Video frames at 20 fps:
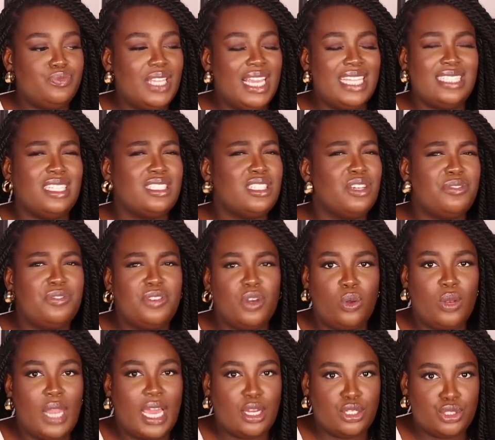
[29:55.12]
it doesn't
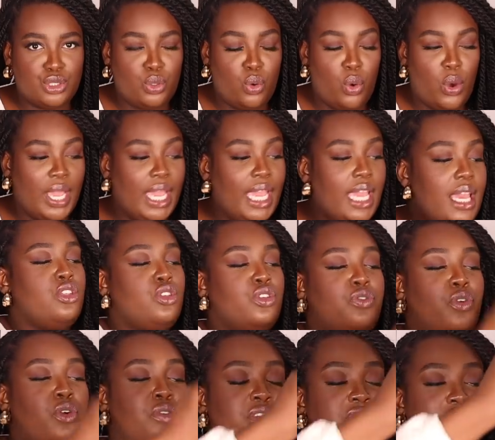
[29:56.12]
feel like a toy. And
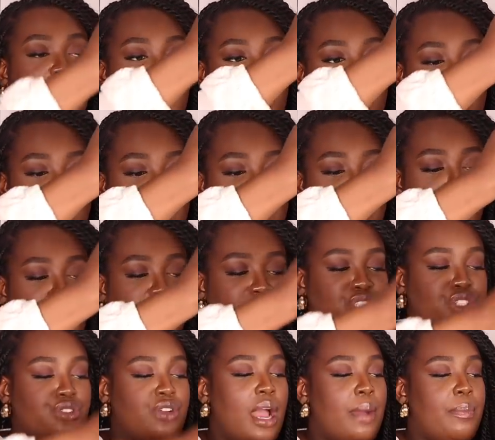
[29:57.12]
you've obviously got the body
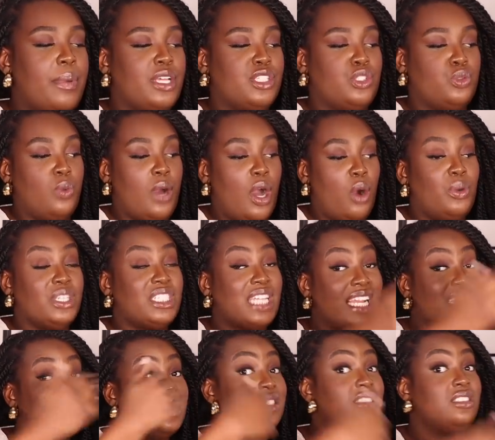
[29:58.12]
strap as well, which
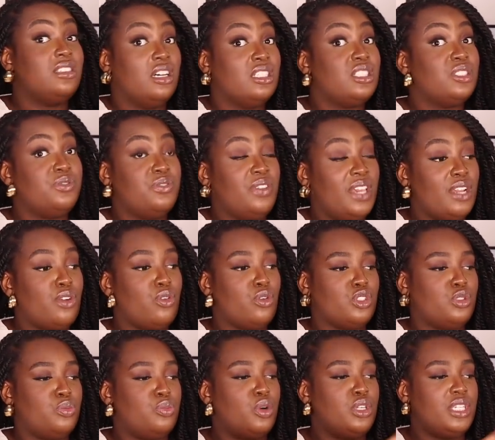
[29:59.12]
actually does fit
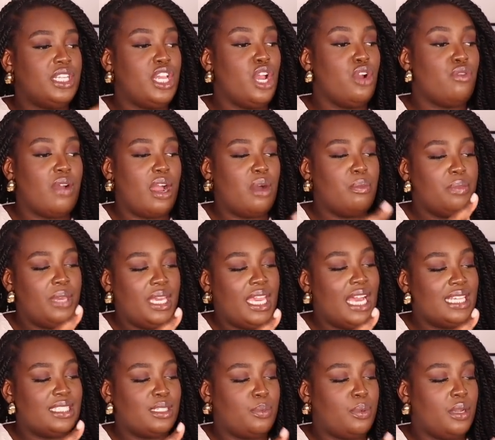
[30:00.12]
crossbody around me
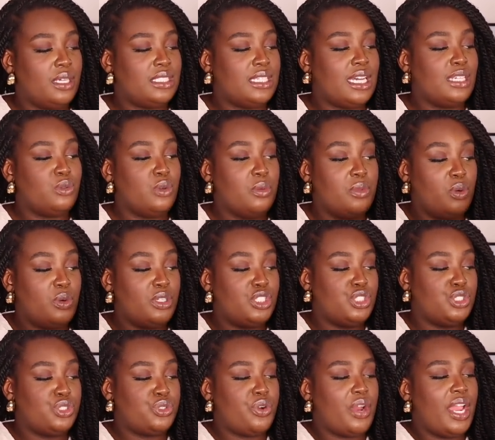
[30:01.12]
as a plus size woman, which
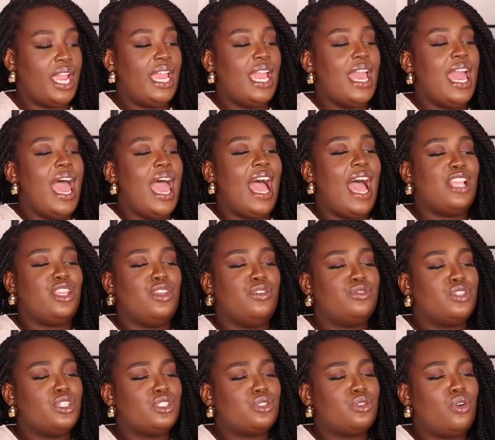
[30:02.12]
is great. And
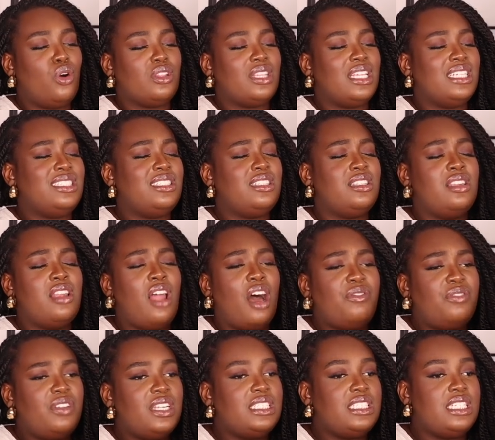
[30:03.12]
you've just got these
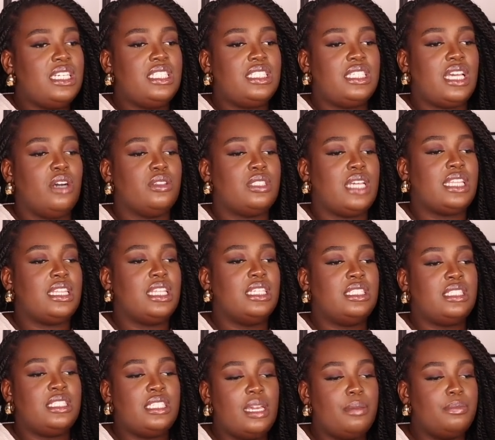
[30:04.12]
lovely details like the
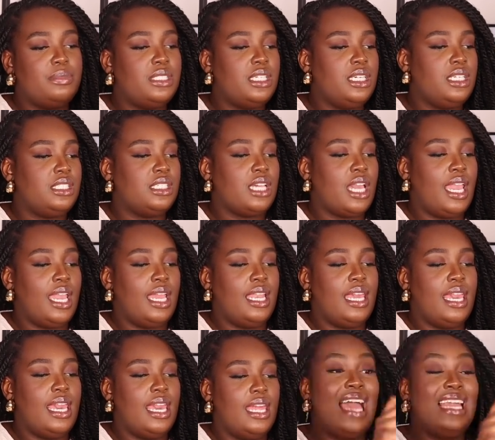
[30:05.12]
zip
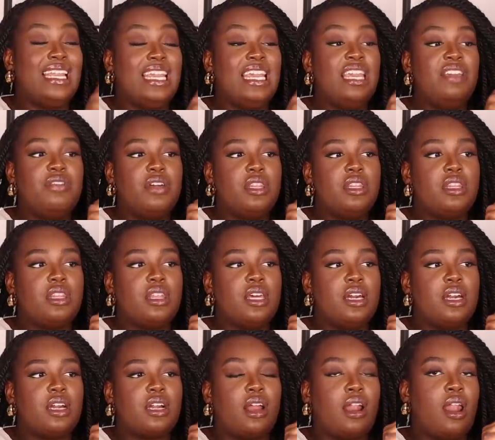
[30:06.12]
detailing and even
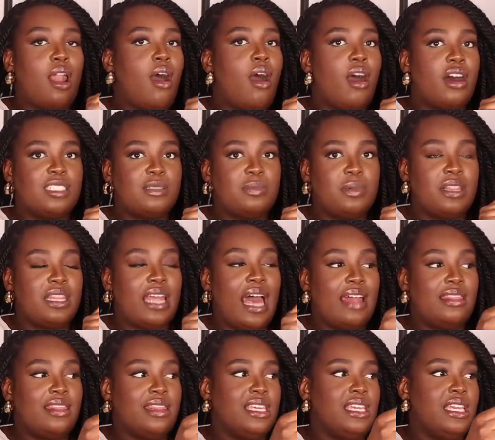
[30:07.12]
the clasp
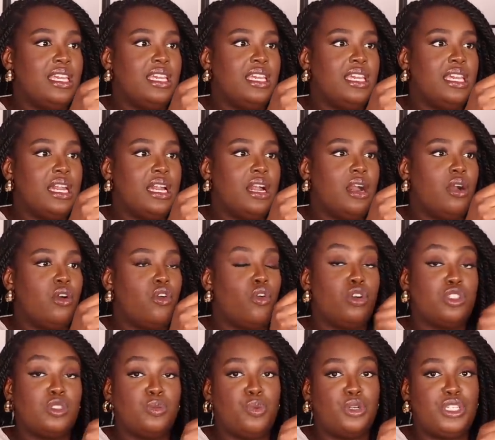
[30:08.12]
that the
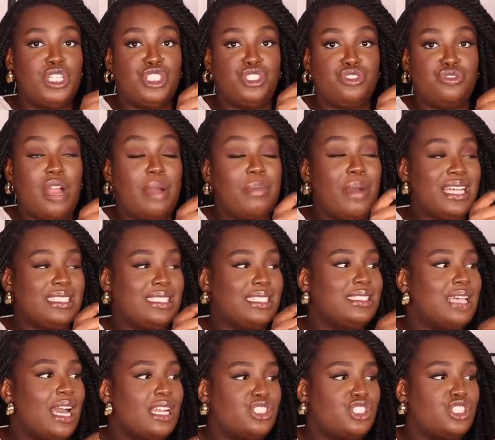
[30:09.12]
crossbody strap has
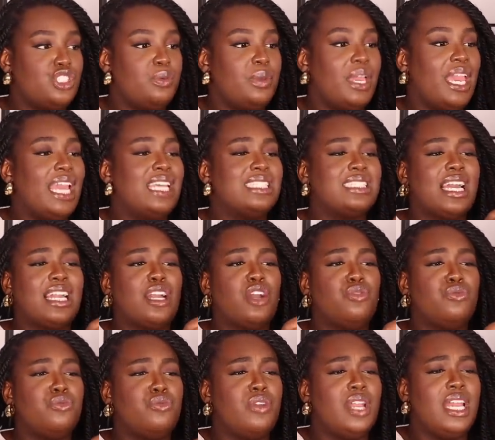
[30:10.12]
attached to it is like a
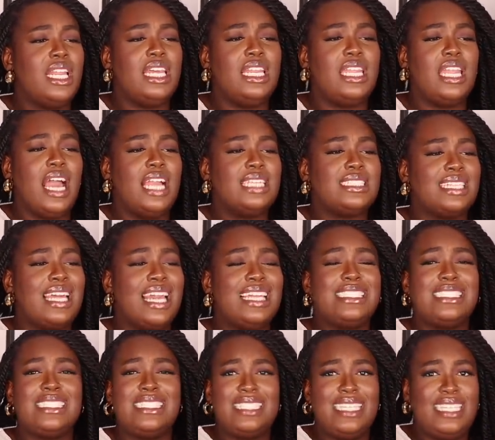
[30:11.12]
really nice like
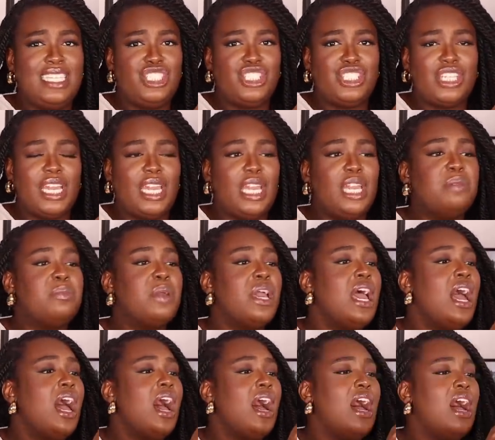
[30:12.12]
C shape,
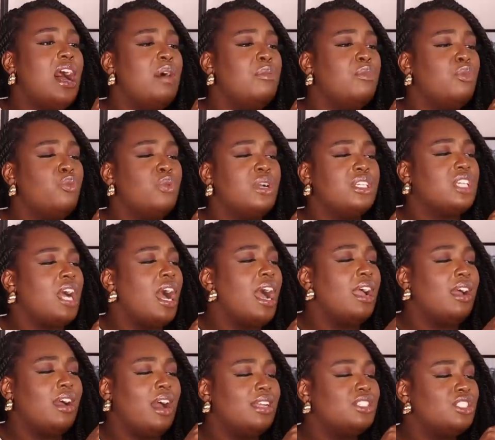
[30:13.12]
um, which I,
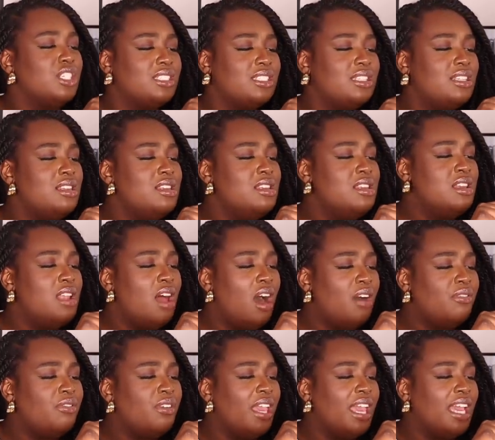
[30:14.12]
I just
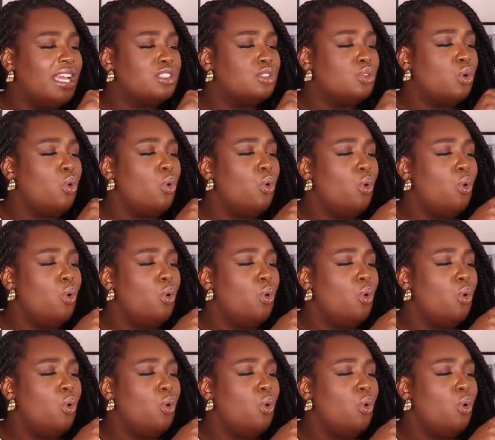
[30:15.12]
love it